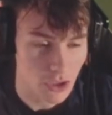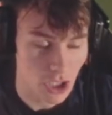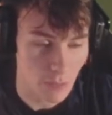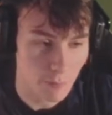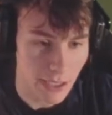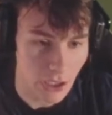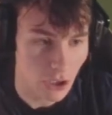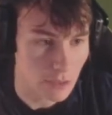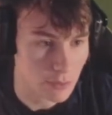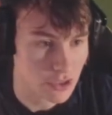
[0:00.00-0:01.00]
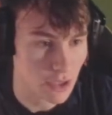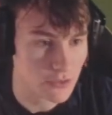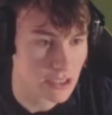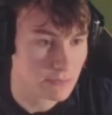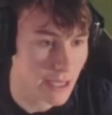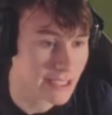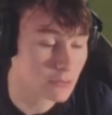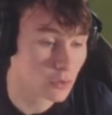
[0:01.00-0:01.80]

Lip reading: He got a bit lucky, because obviously Mendy